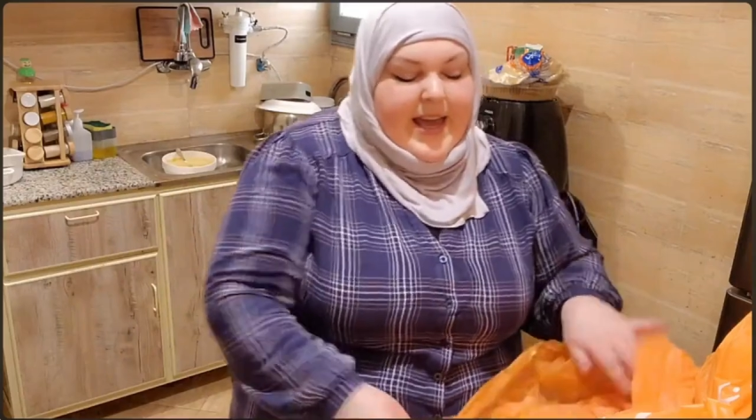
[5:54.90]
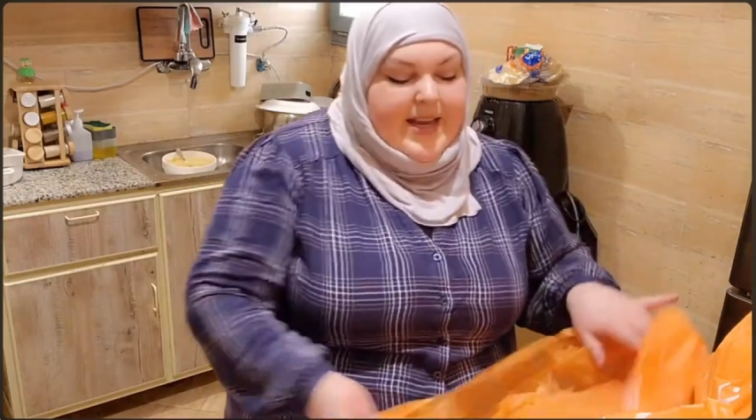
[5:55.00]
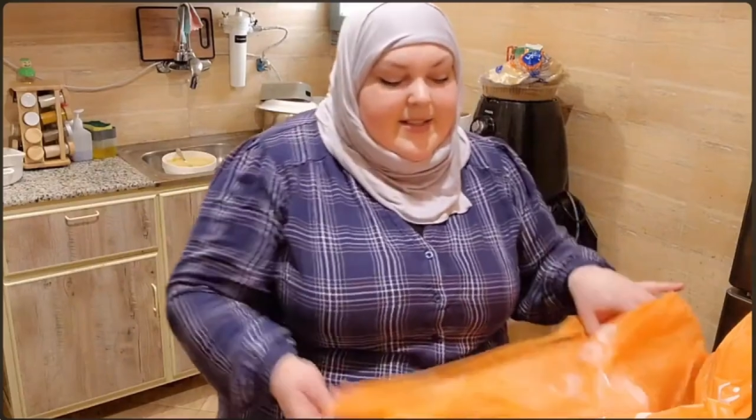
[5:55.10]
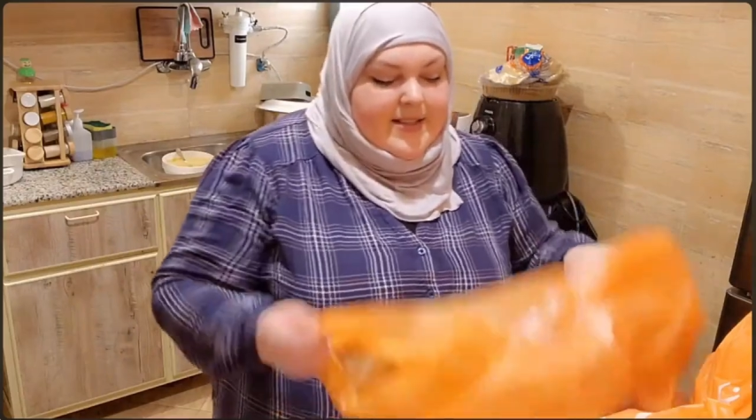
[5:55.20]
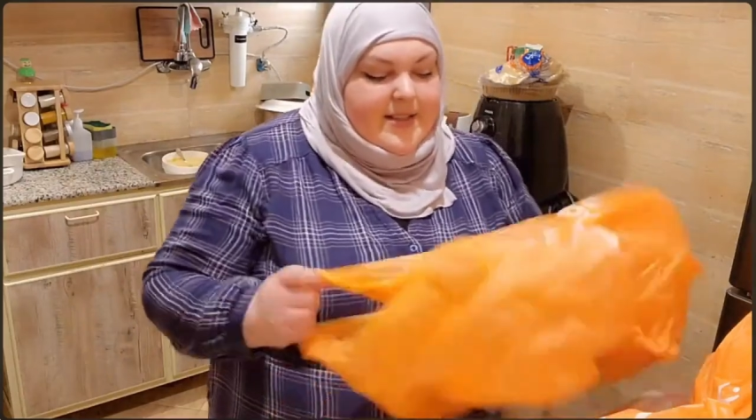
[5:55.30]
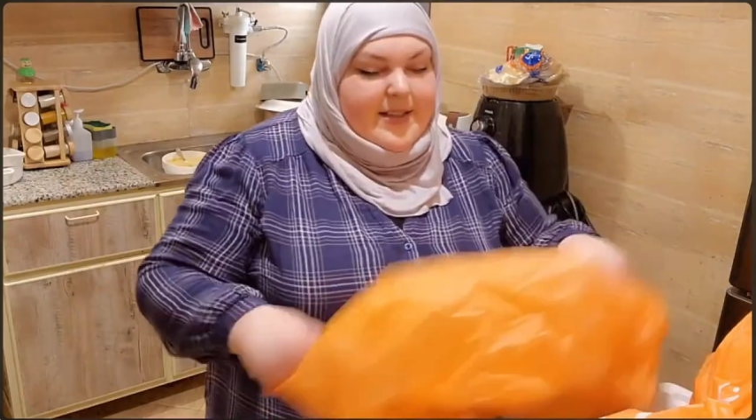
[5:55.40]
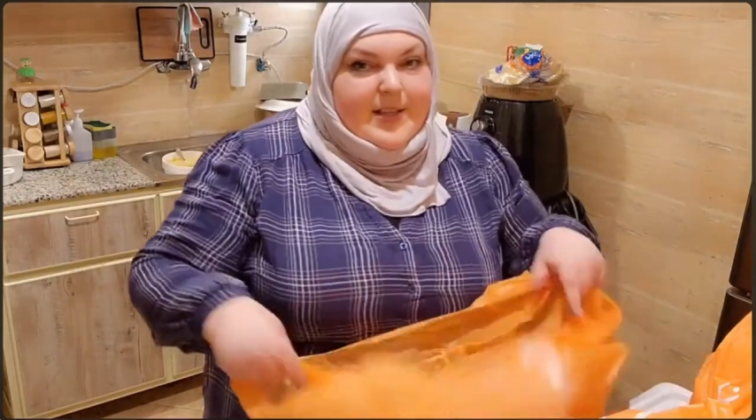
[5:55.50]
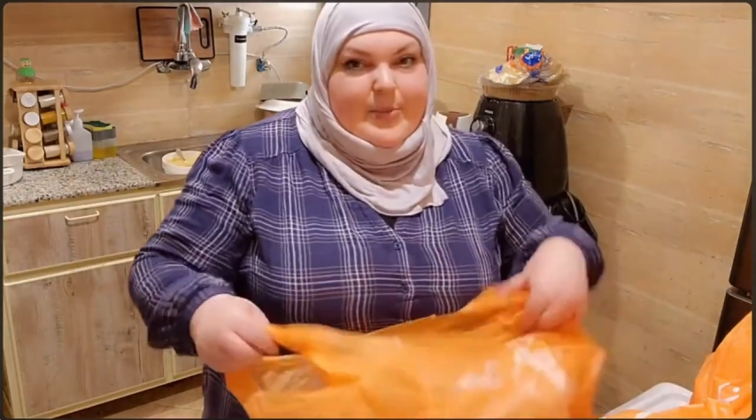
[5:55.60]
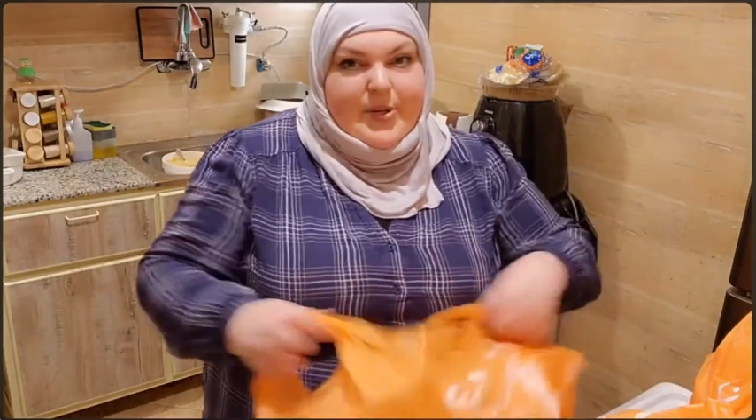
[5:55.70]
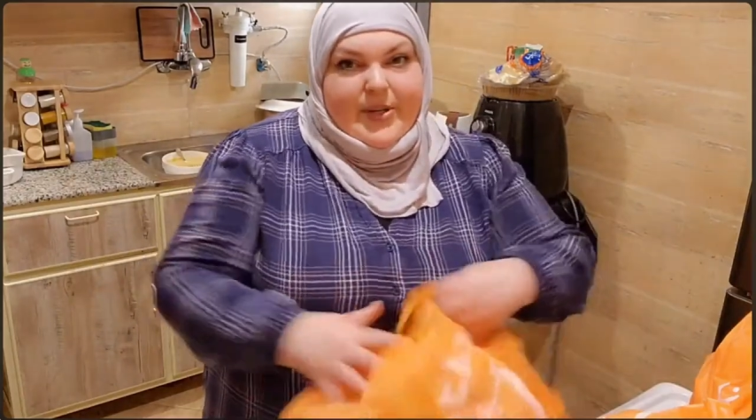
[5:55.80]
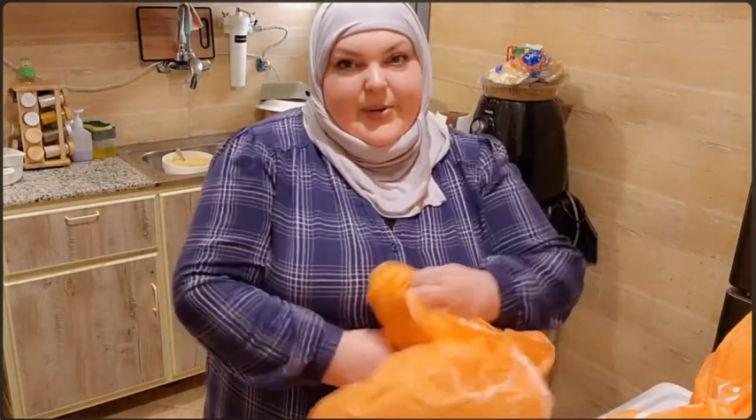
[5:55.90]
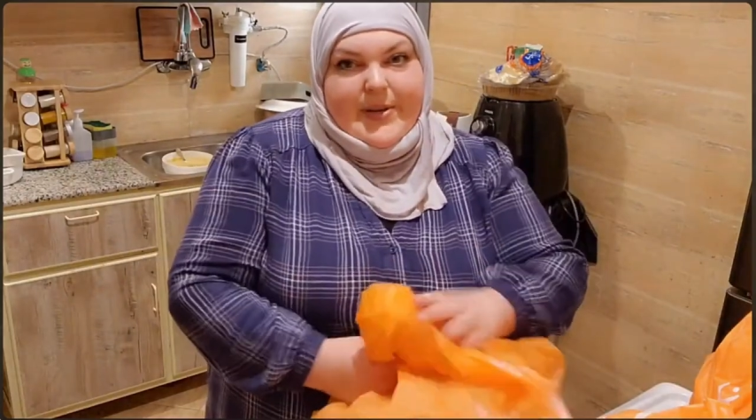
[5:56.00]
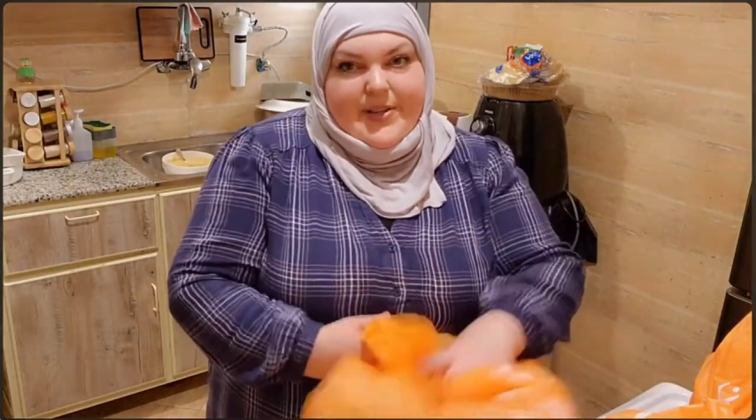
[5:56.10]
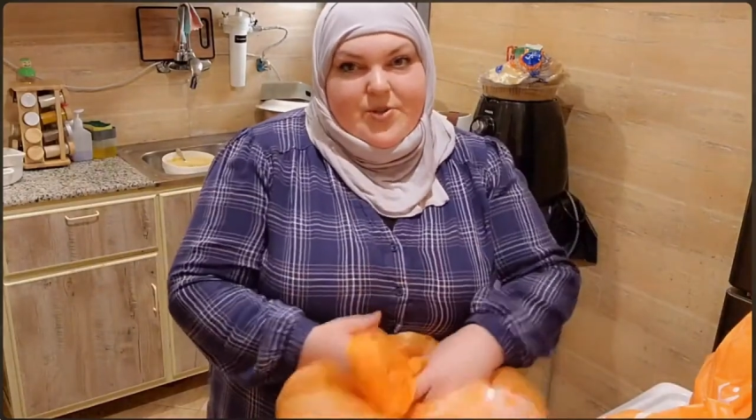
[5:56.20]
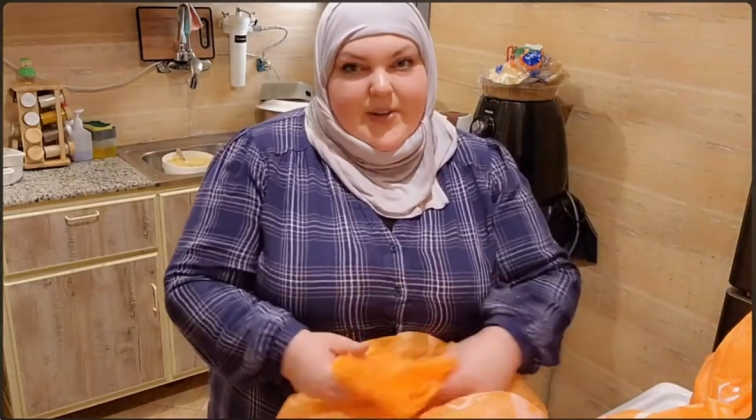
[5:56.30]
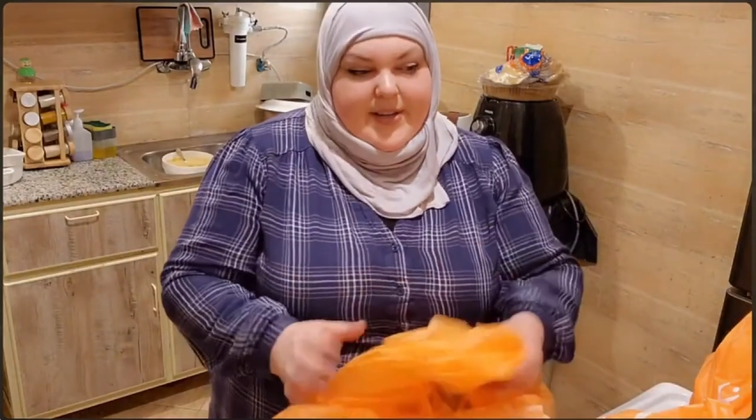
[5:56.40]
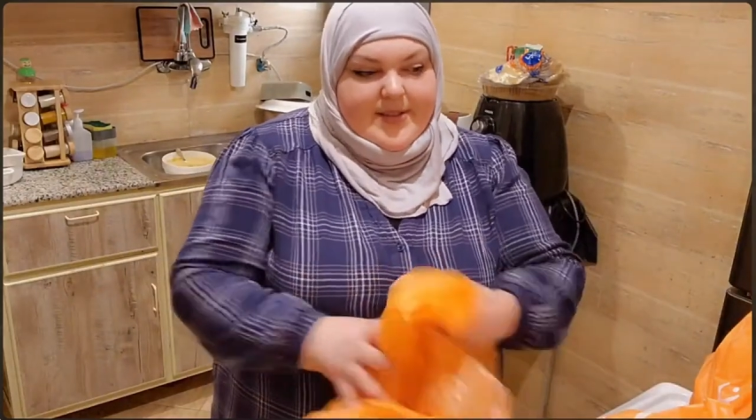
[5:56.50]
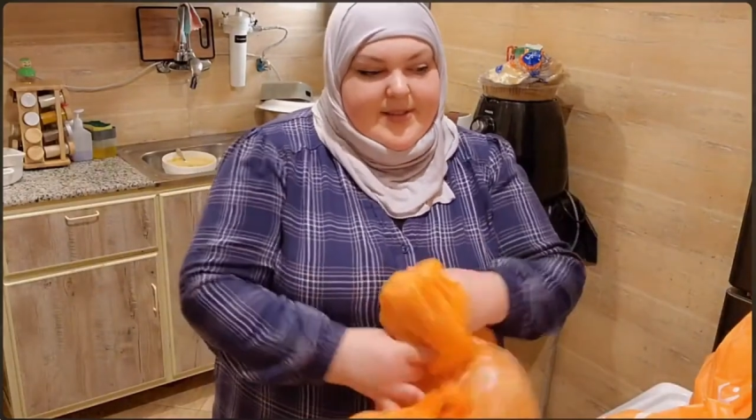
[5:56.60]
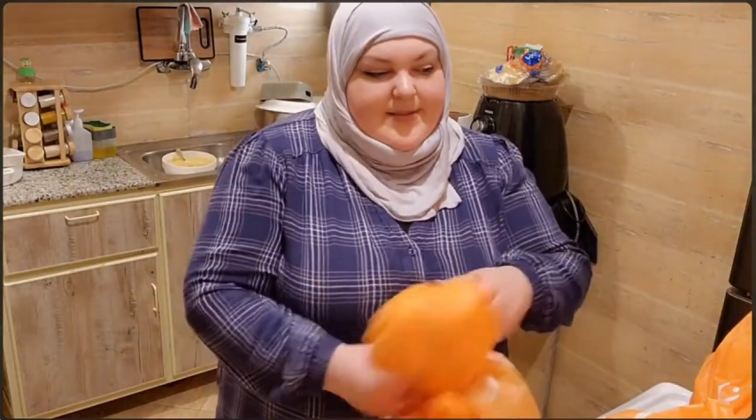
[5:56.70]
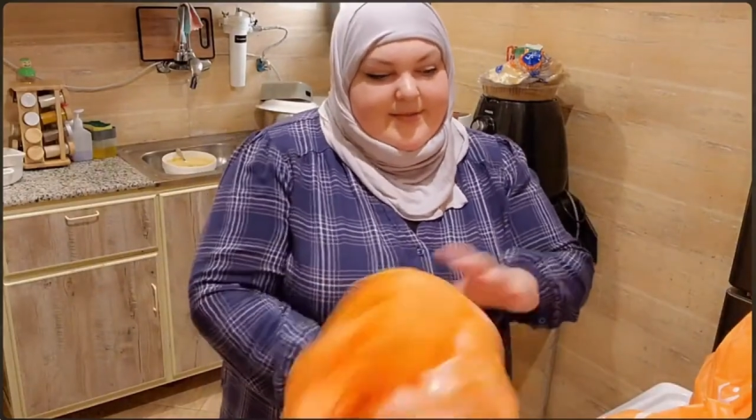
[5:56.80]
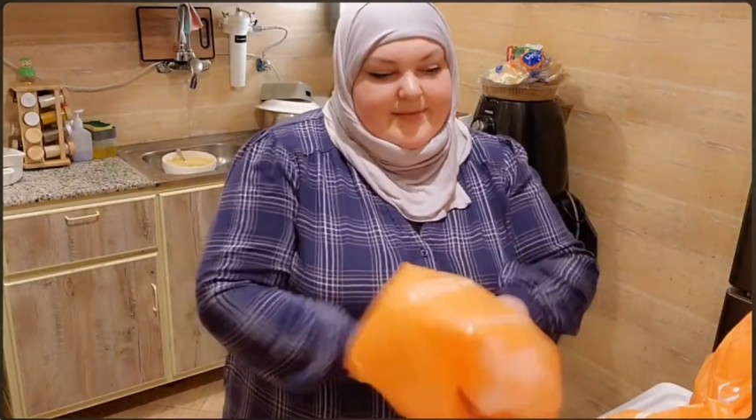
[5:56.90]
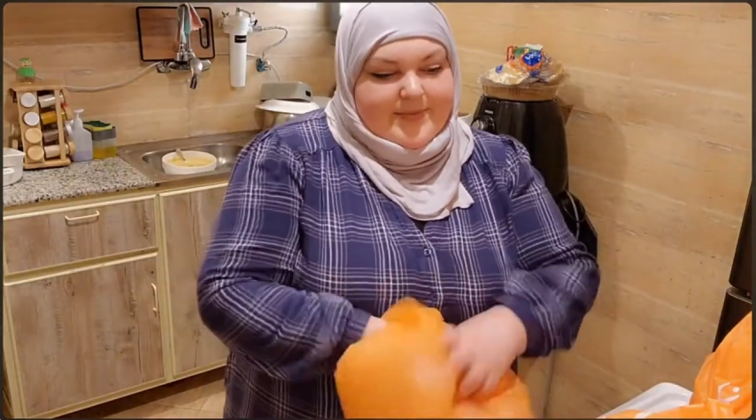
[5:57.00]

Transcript: I hate putting away the drinks.